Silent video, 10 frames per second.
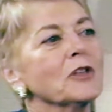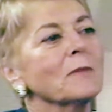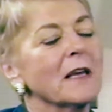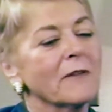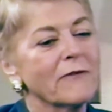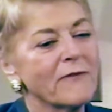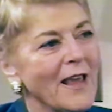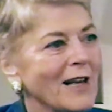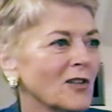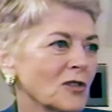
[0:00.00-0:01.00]
She may have
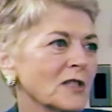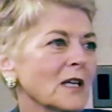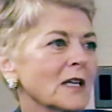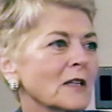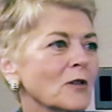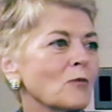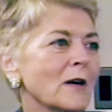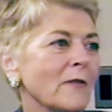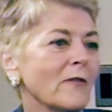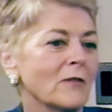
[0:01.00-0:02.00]
failed in the
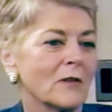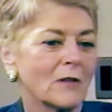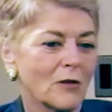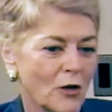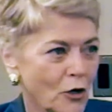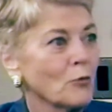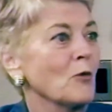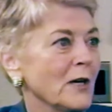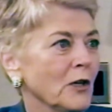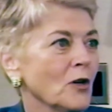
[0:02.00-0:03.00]
one, her
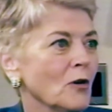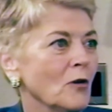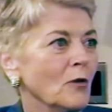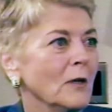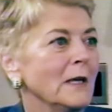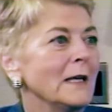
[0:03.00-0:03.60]
one goal.